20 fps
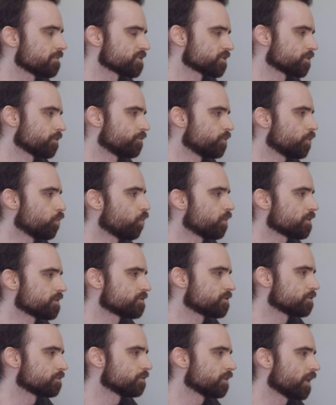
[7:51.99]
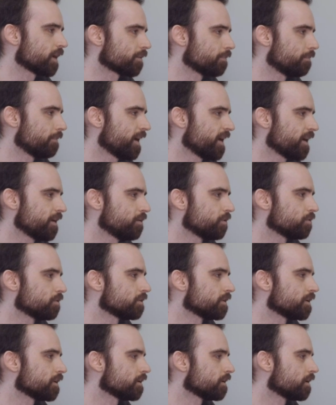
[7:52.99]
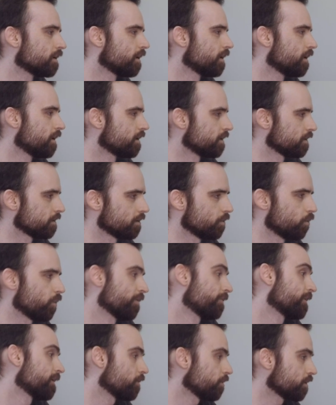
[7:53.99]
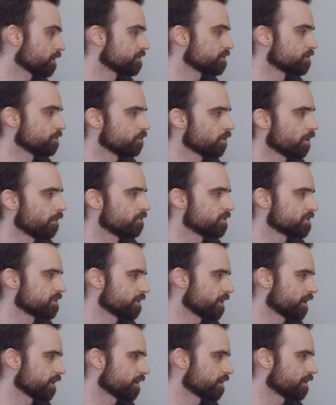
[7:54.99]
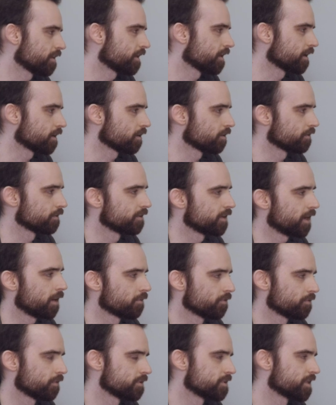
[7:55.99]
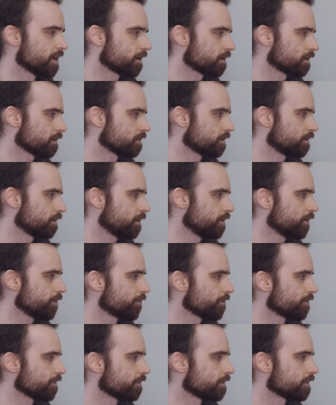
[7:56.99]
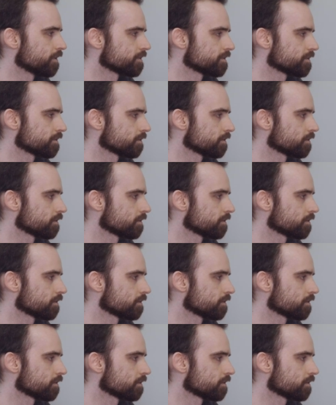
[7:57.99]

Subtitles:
So if you want to manually, one thing you can do, you obviously can click on the name of the deck here in this